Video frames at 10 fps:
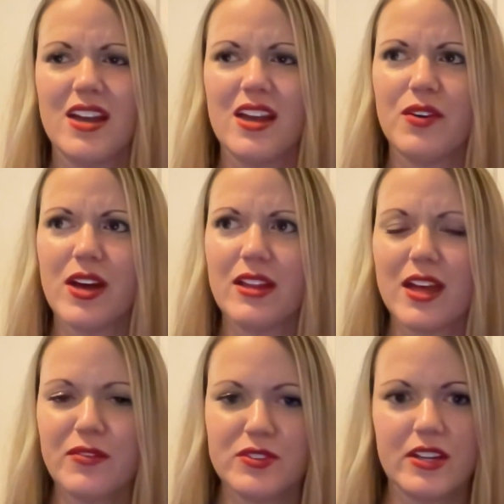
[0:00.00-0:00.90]
If I
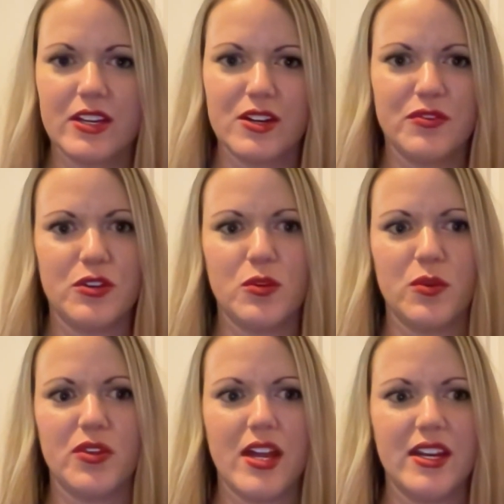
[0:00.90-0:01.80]
left the interview
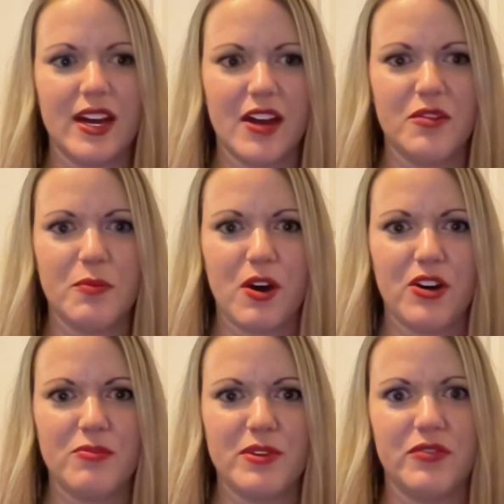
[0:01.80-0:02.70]
with any kind of
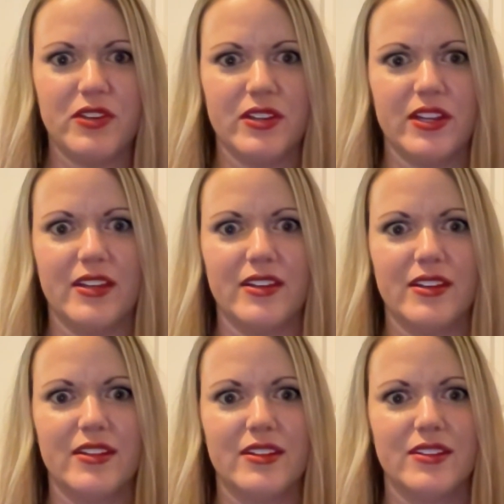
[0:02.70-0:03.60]
part of me feeling
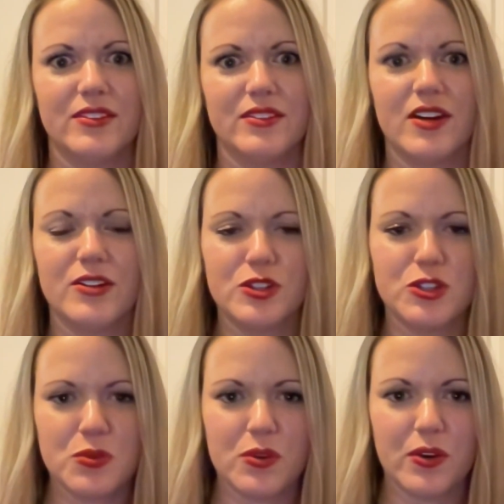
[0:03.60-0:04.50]

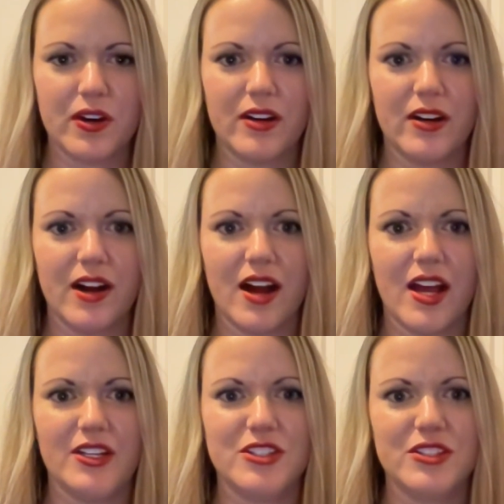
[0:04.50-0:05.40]
unsure,
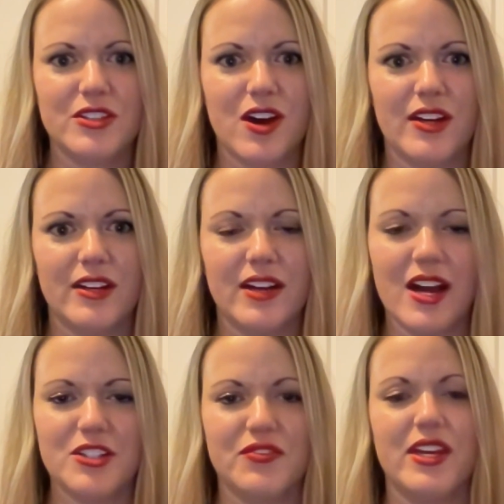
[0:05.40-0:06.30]
I just thought,
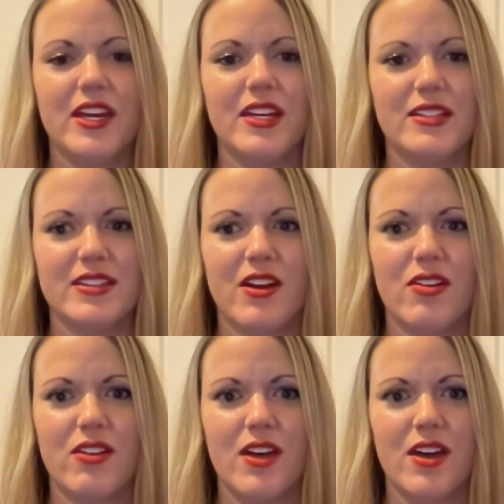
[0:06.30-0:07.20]
gosh, if they can't
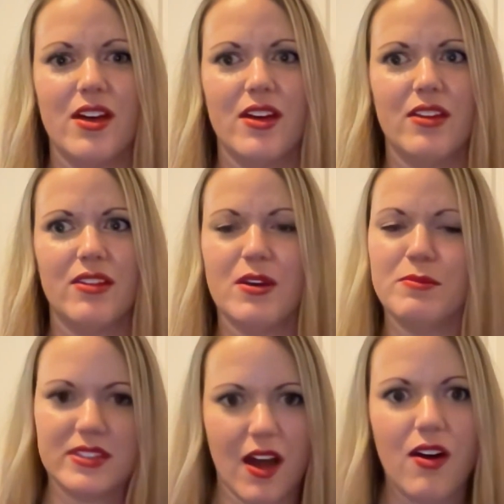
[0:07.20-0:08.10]
sell
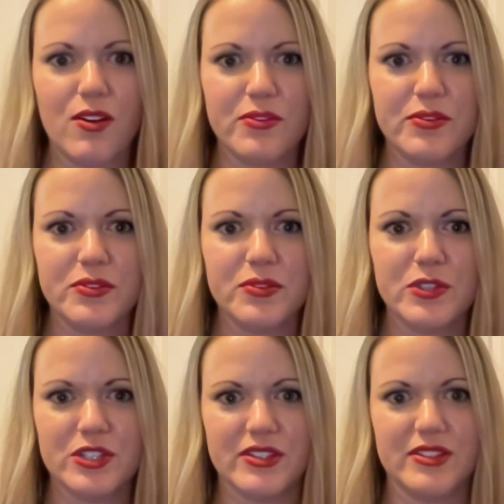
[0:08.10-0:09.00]
themselves,
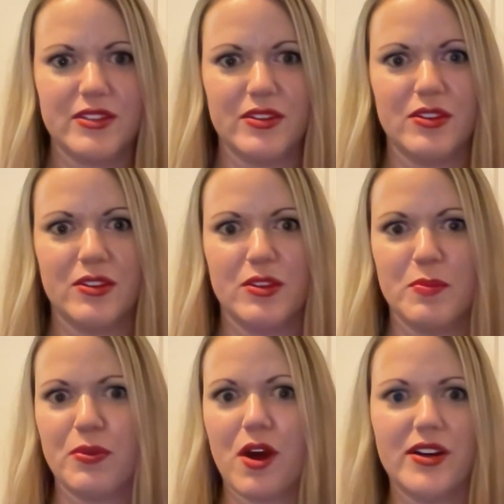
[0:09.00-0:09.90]
which mm. is mm-hmm. the
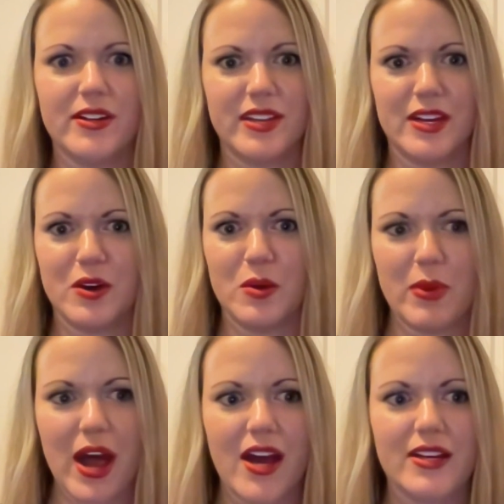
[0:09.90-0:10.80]
product they know
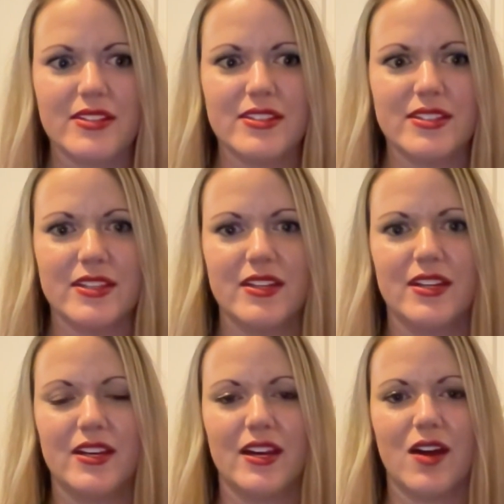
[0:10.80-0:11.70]
best,
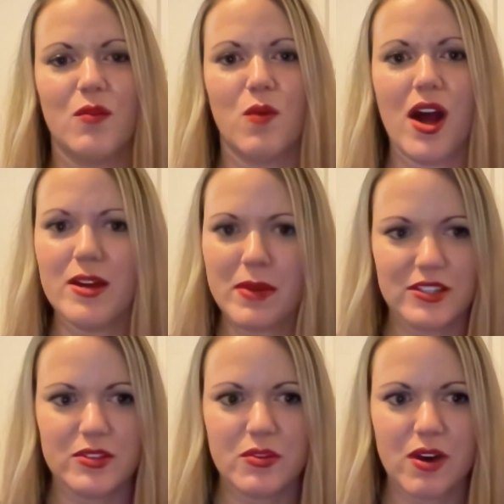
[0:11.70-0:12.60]
why am I
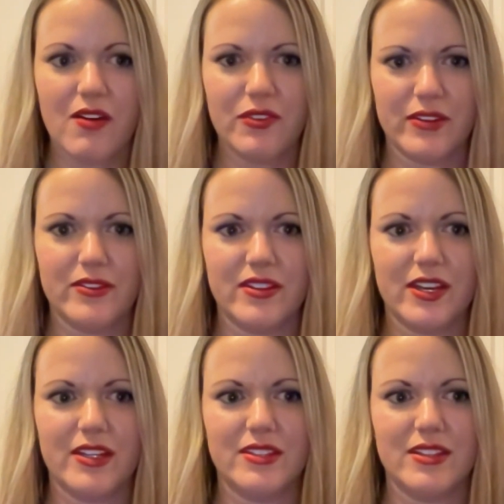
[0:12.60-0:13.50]
so confident that
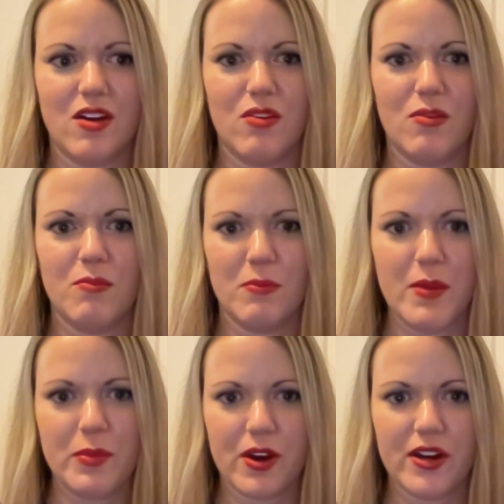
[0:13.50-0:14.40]
they can sell
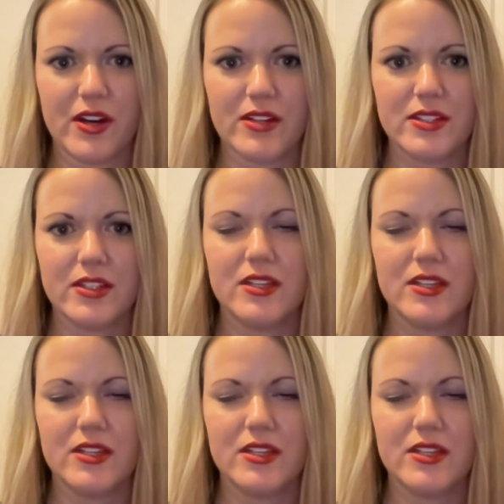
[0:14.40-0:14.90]
my product?